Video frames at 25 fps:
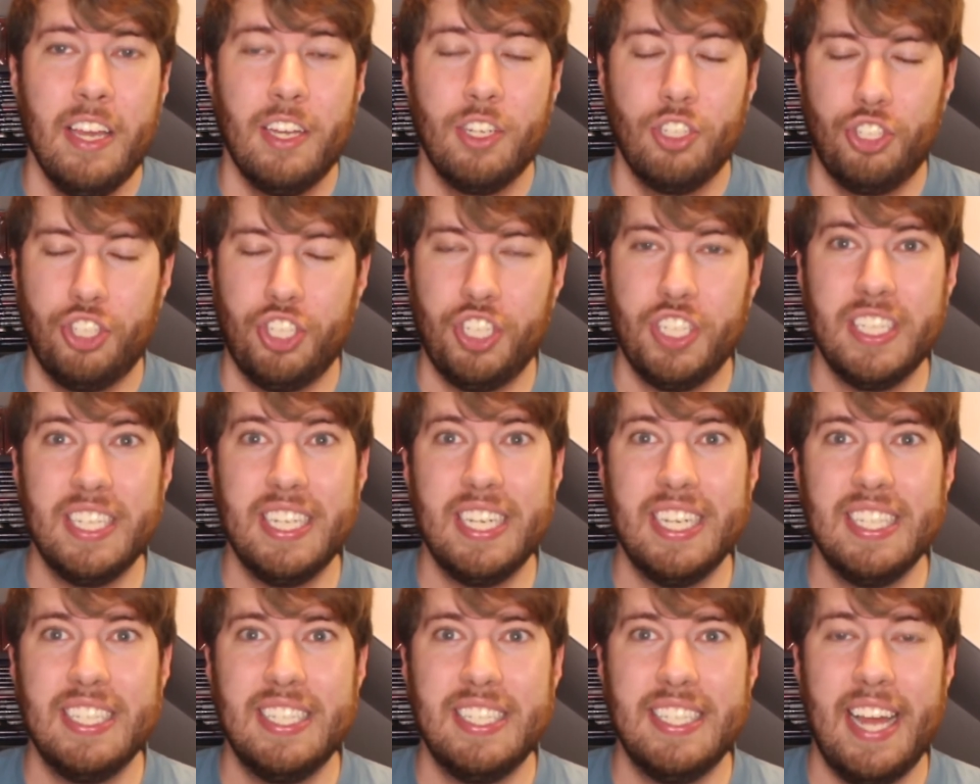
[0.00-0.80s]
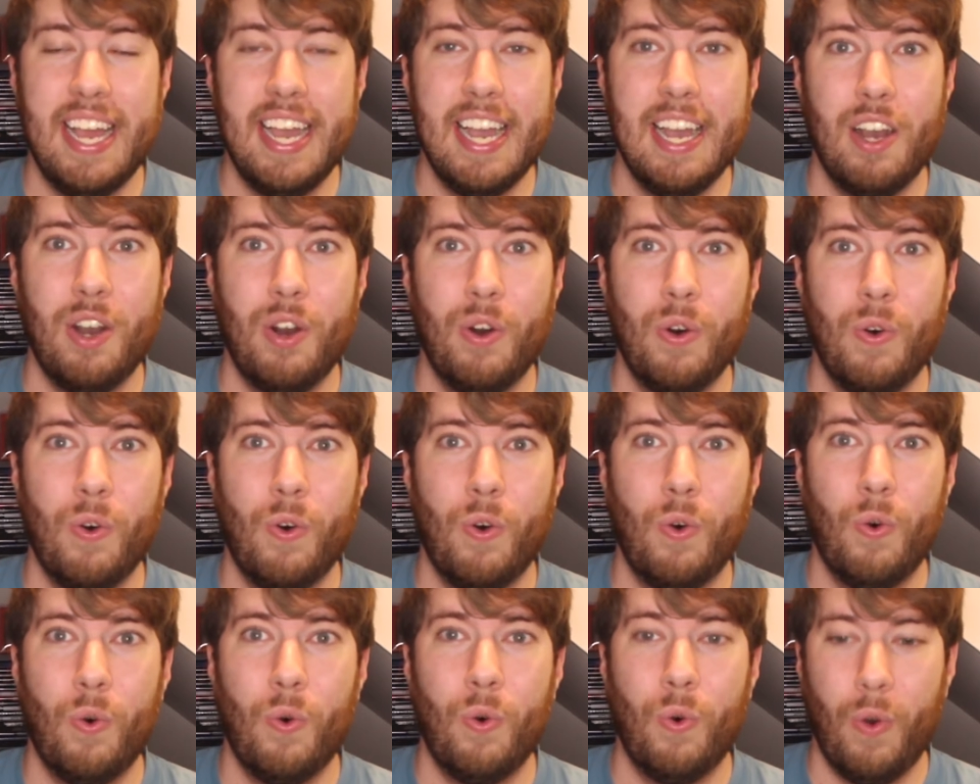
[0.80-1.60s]
she is
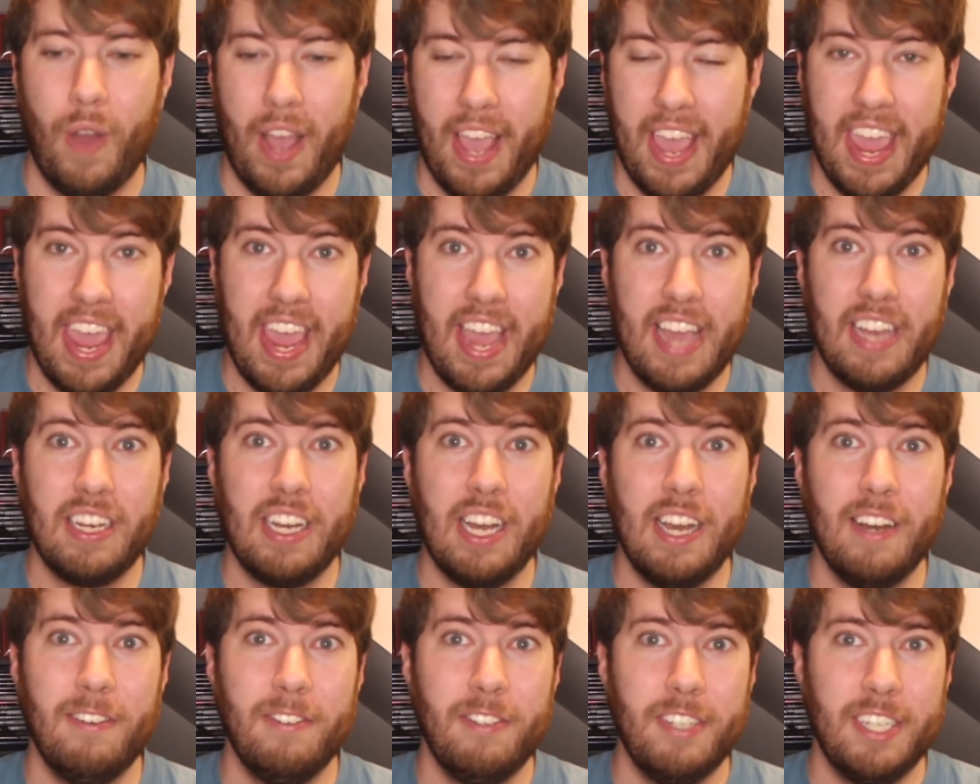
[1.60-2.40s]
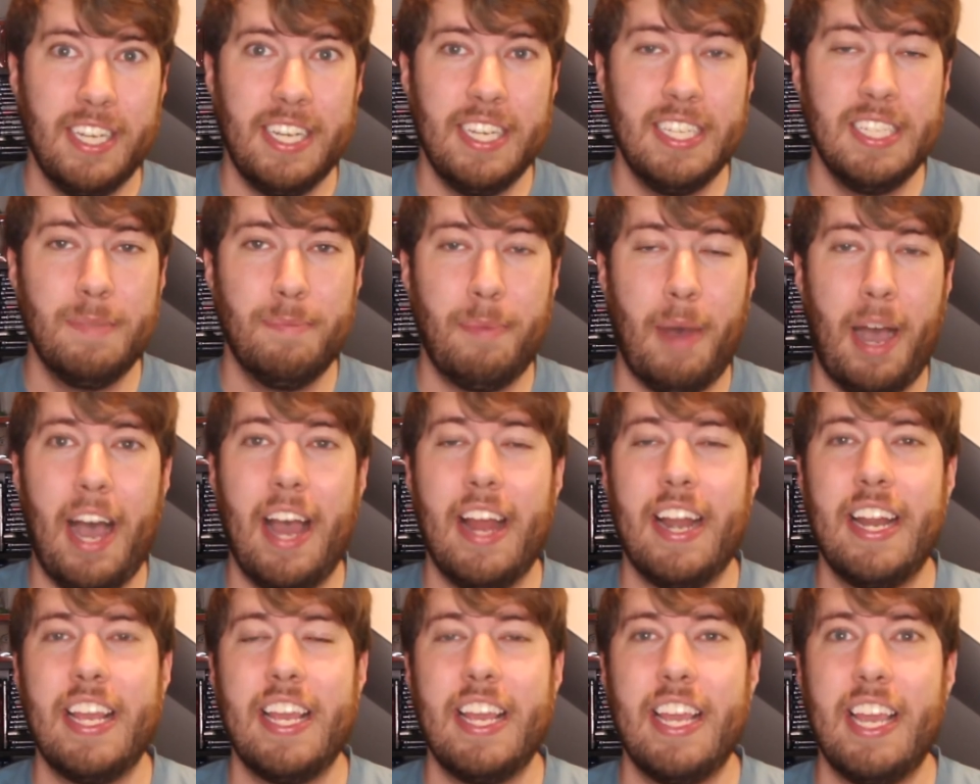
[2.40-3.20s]
now handcuffed to his
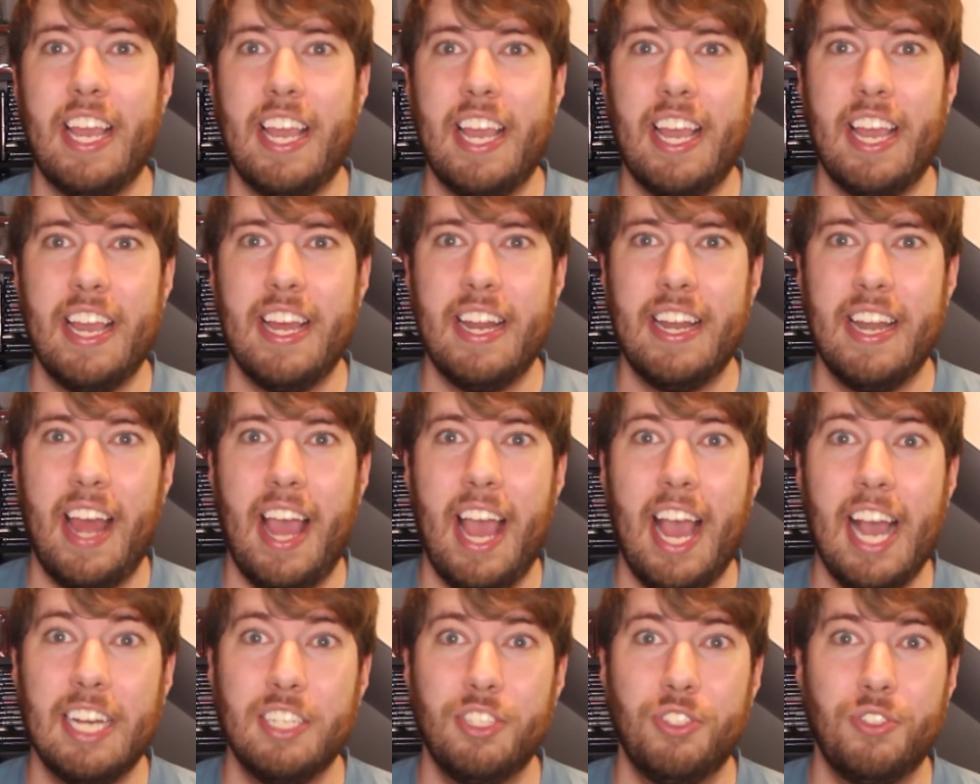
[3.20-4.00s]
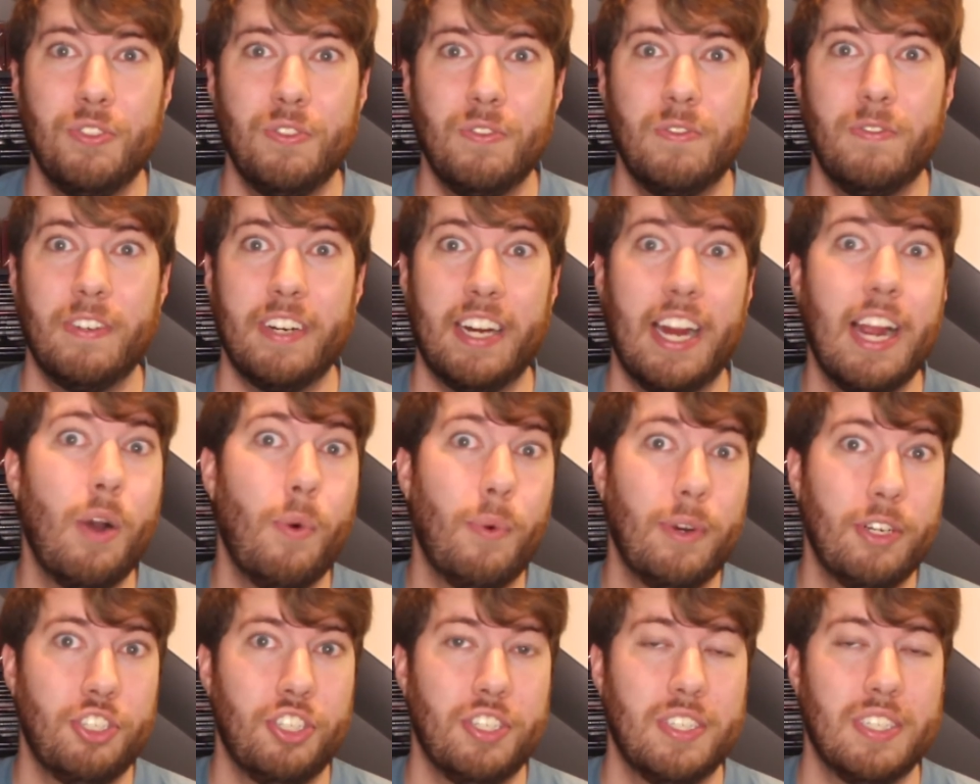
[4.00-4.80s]
body and has to figure
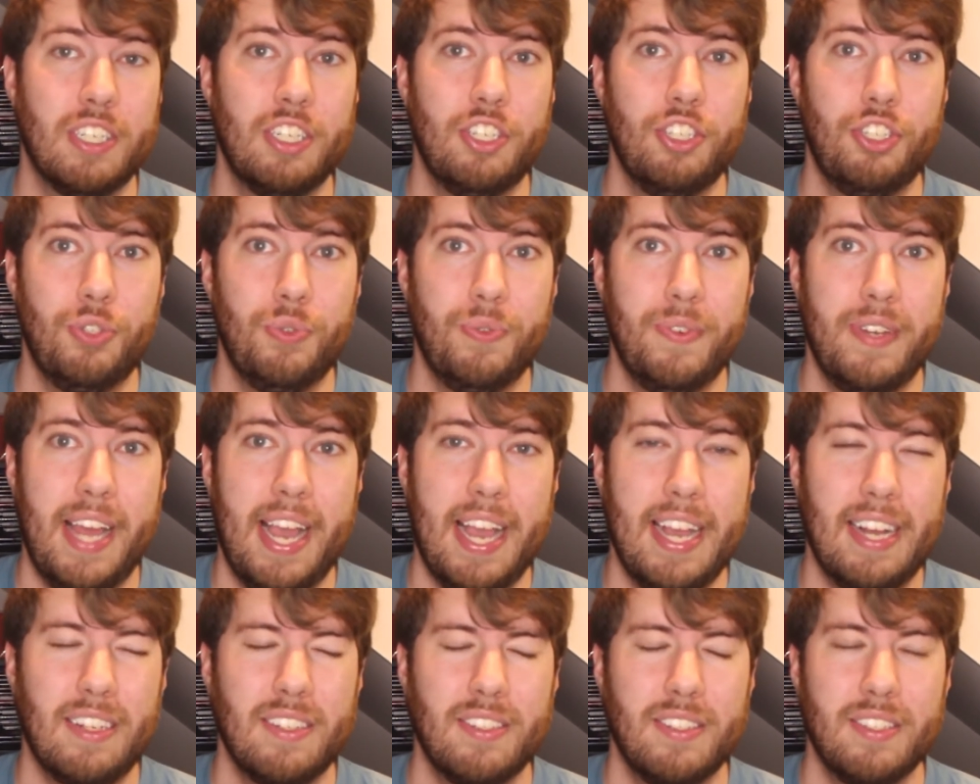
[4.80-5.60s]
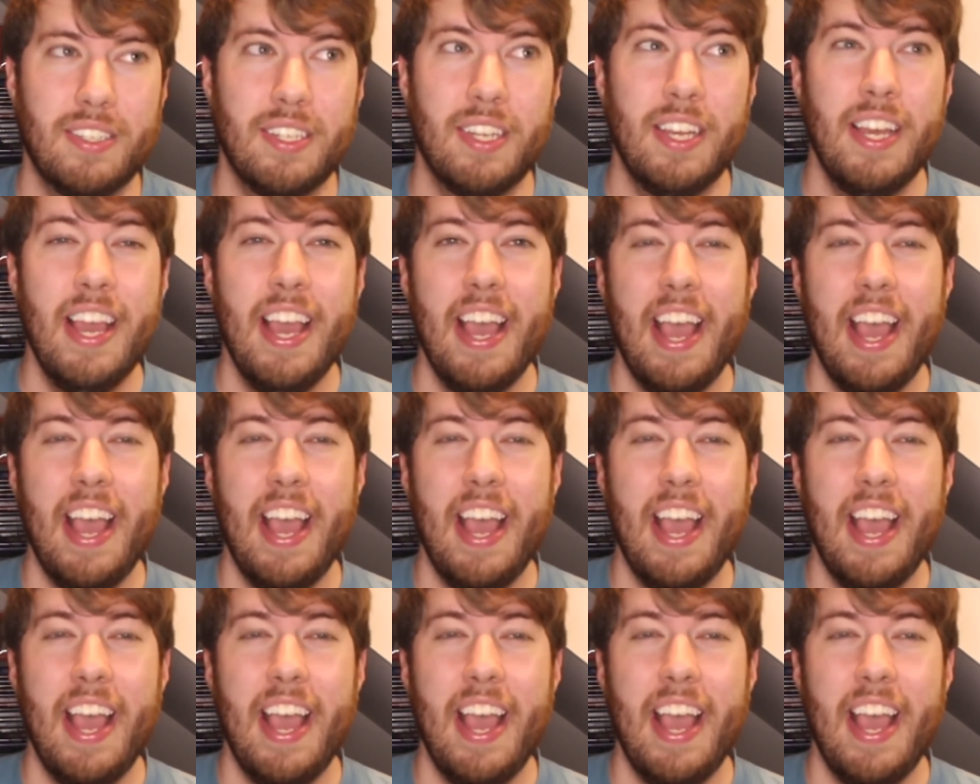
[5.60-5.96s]
out what she's going to do next.